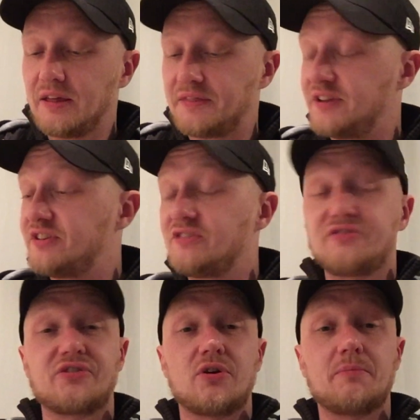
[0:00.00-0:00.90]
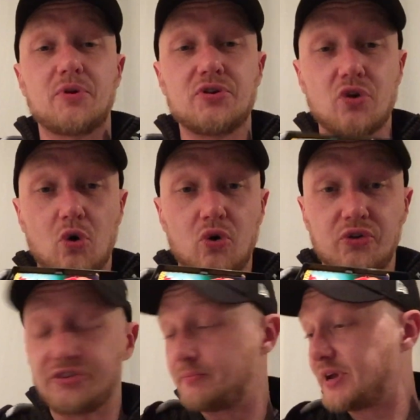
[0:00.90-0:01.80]
This is from an
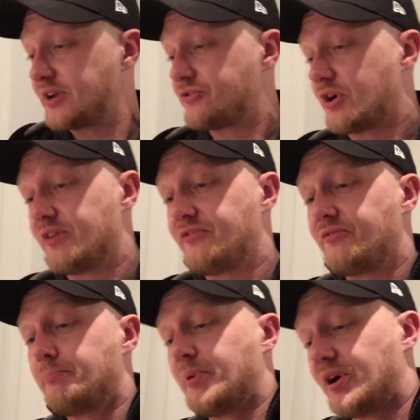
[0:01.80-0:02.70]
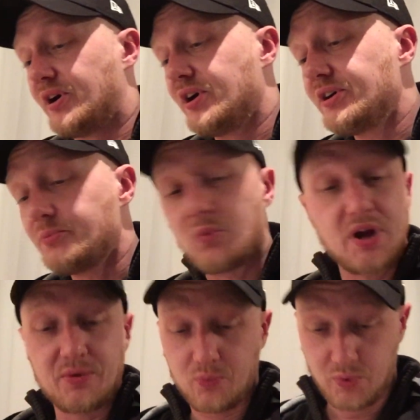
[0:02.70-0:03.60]
old Mega Drive, but
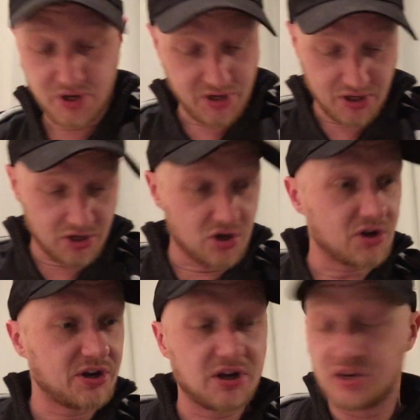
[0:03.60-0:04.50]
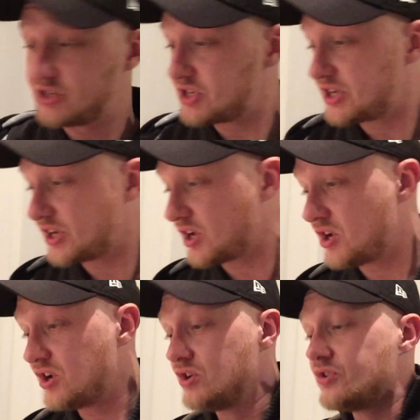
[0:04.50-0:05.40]
when we gonna take
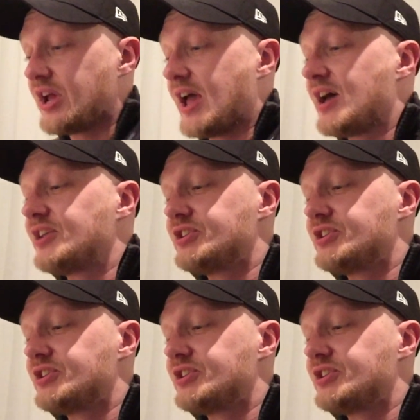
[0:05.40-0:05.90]
a look at